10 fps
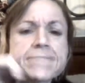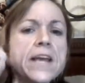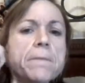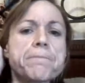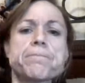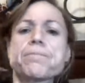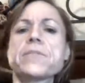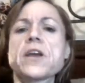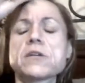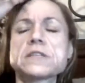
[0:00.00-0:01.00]
Yep,
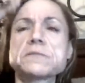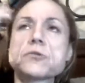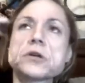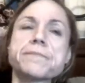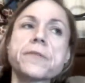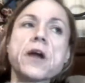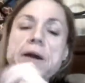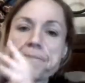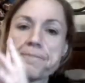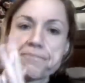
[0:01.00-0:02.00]
tiara's important. Alright.